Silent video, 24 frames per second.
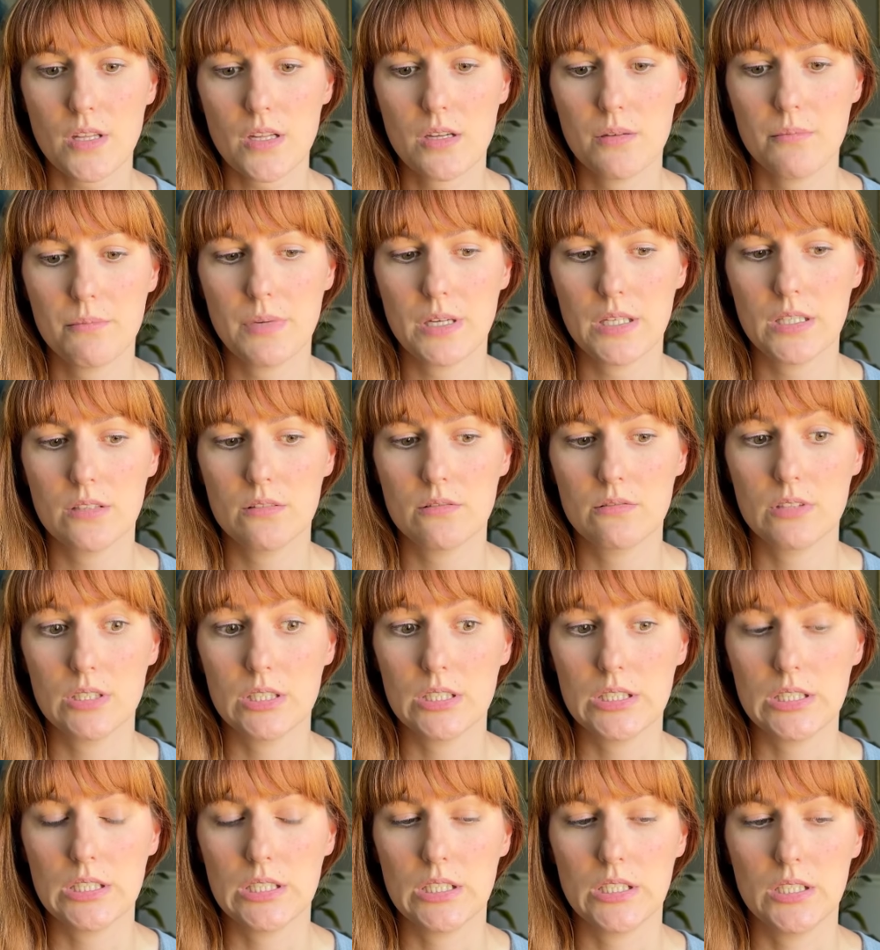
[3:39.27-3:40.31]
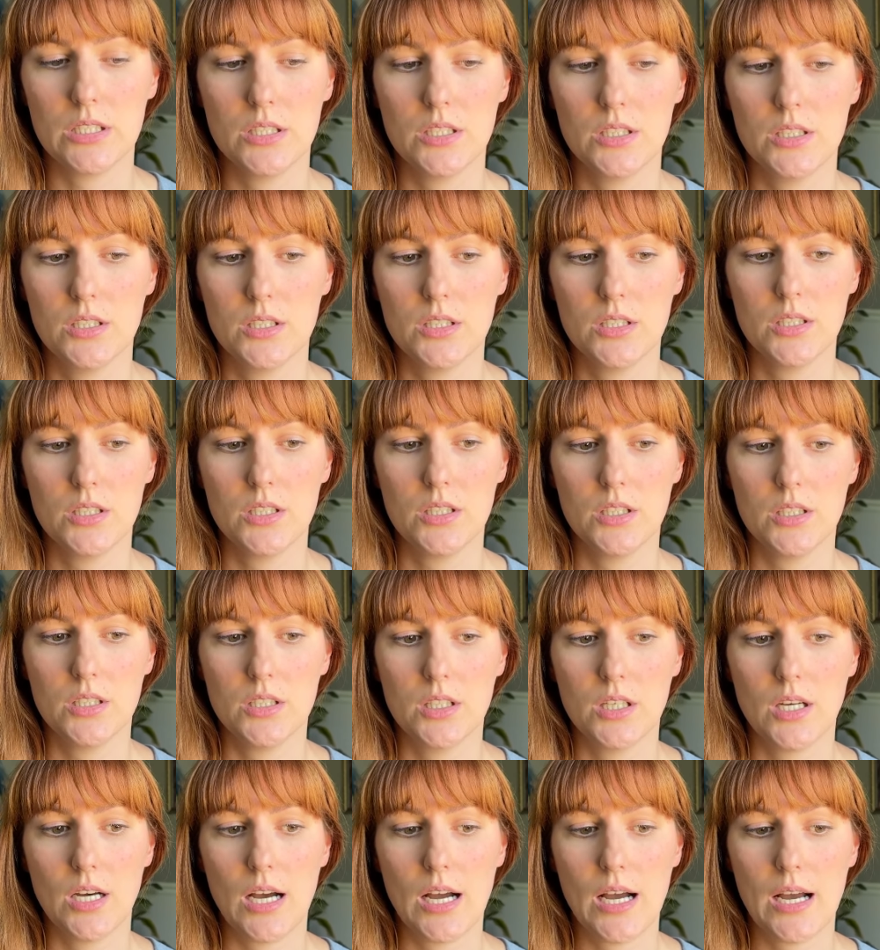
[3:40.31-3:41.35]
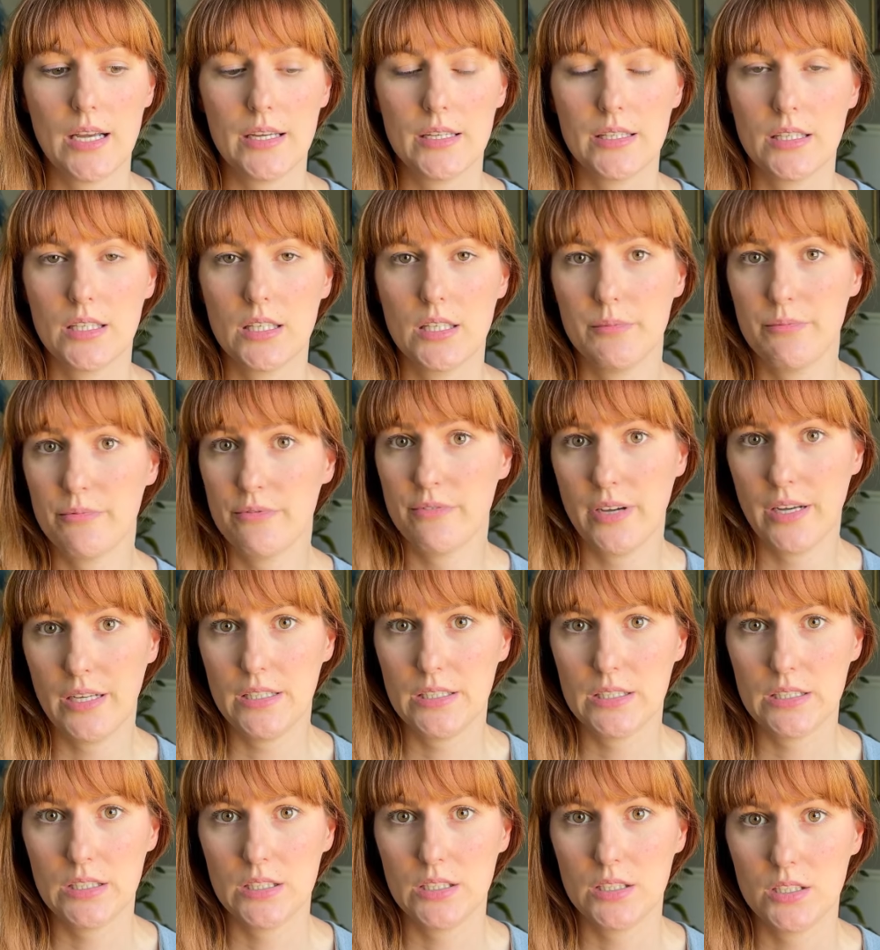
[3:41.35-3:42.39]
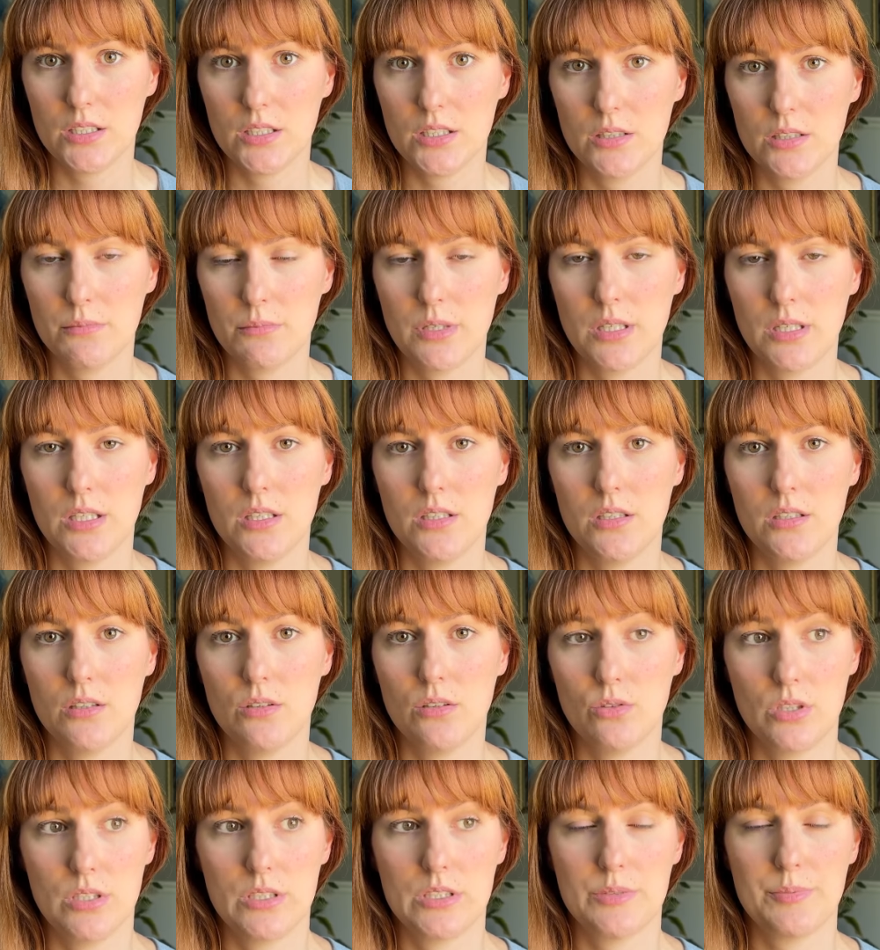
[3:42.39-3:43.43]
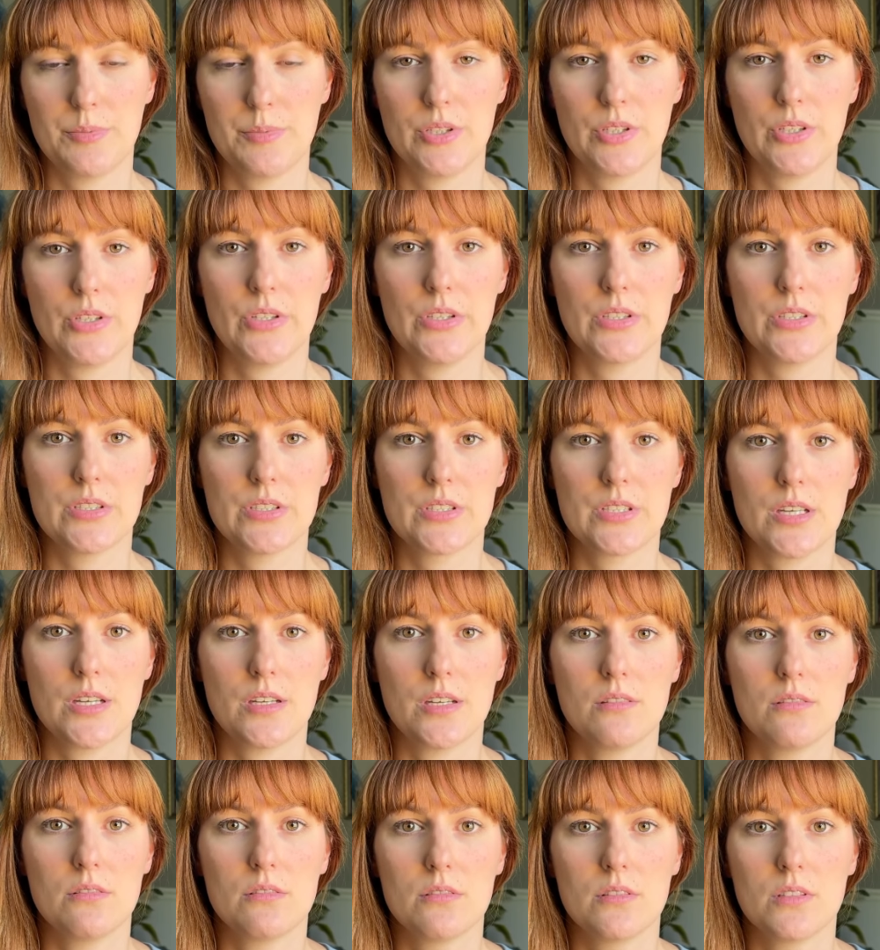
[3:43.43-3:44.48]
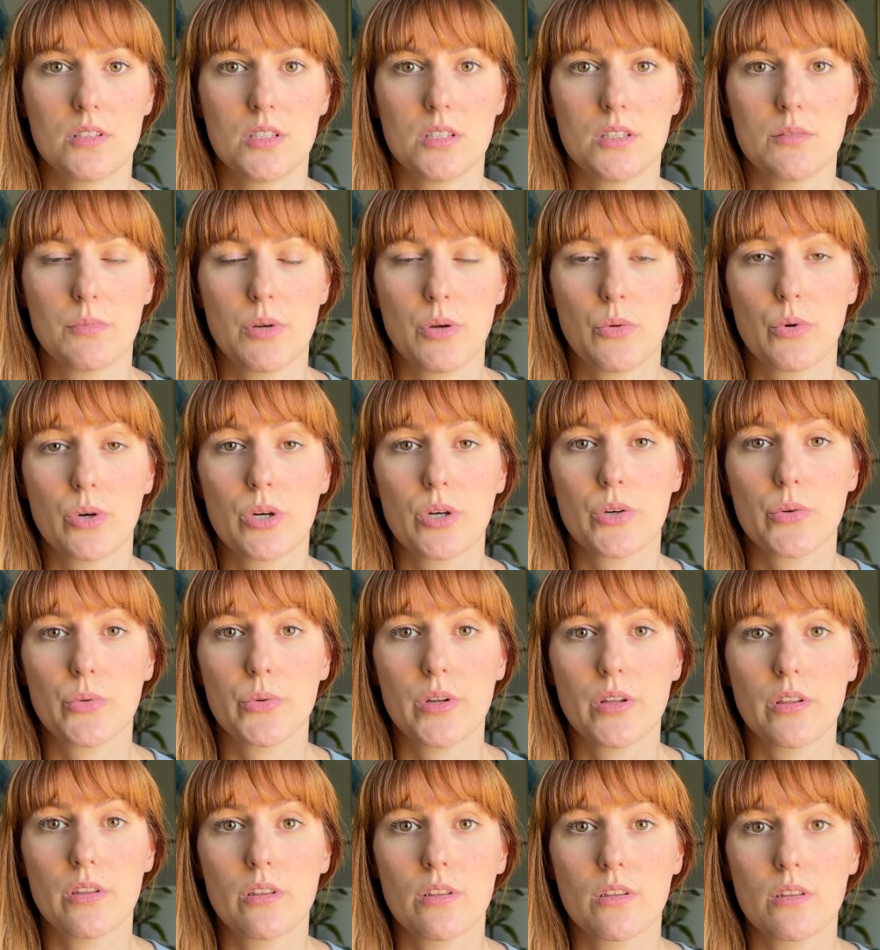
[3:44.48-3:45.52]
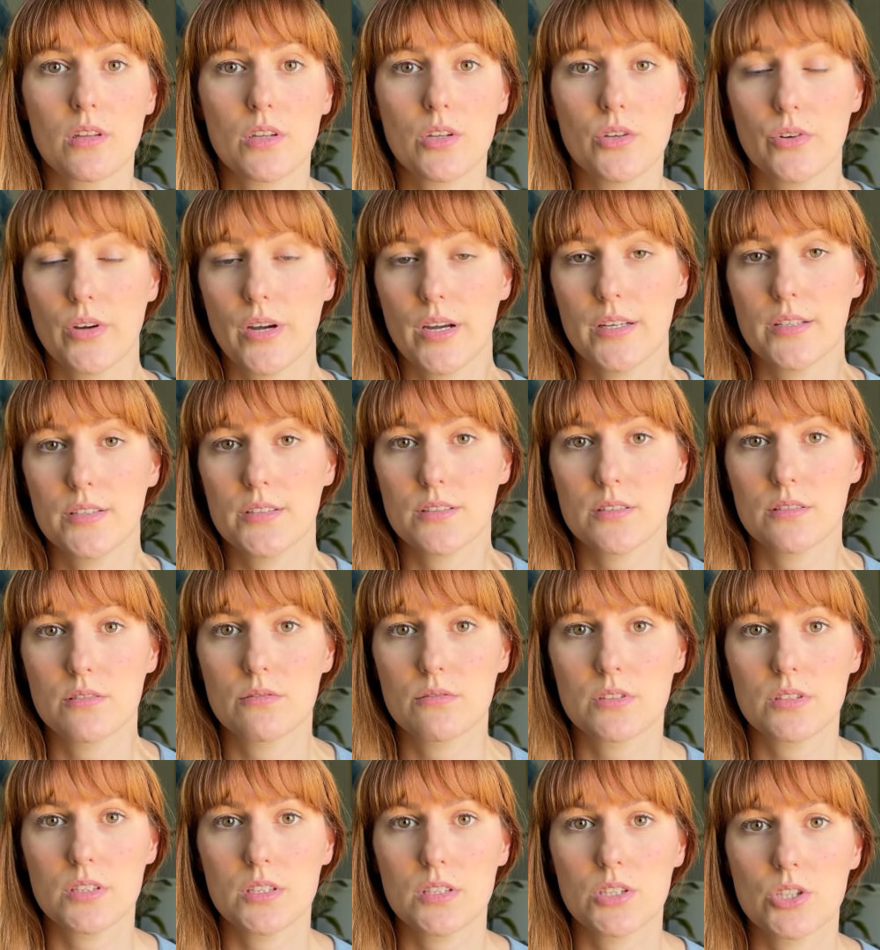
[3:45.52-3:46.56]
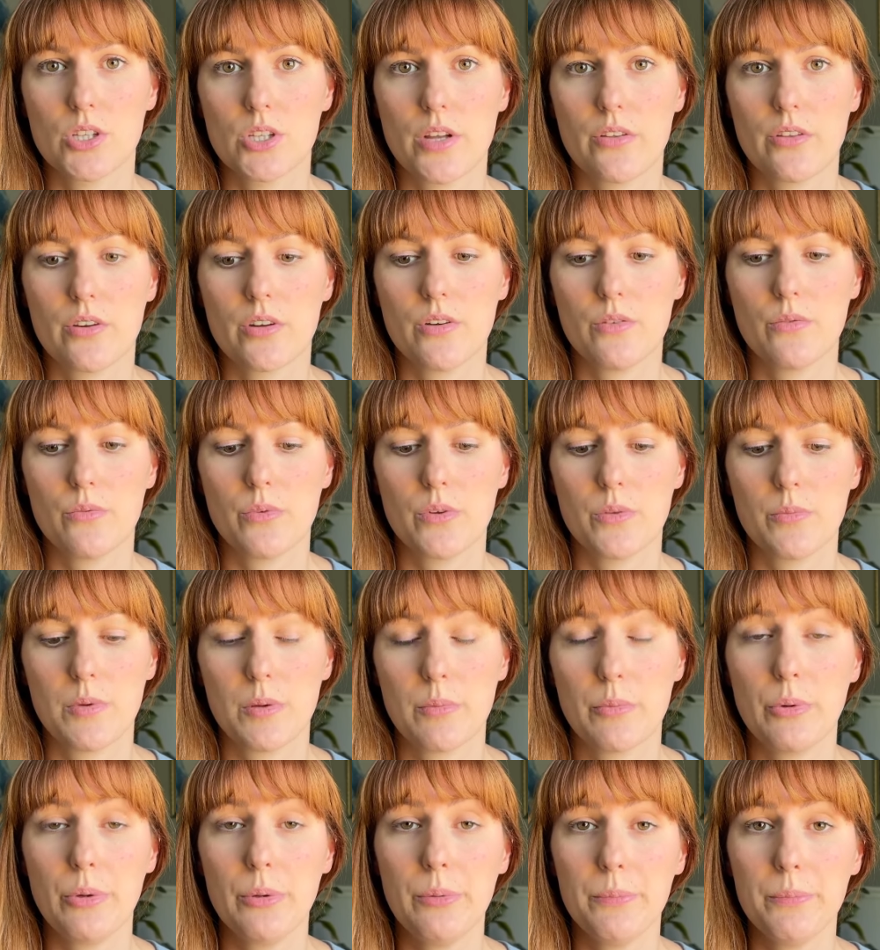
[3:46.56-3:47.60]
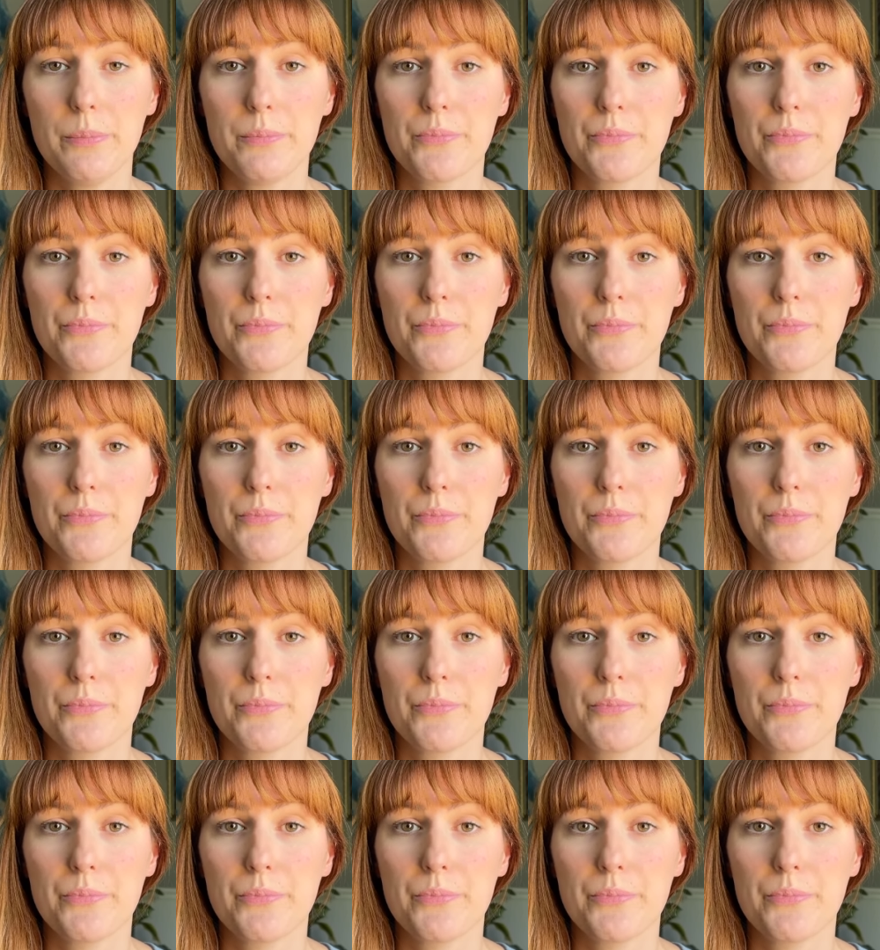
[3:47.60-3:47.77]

But really, I keep finding in my own experience and in my work with you guys, with each other, with people,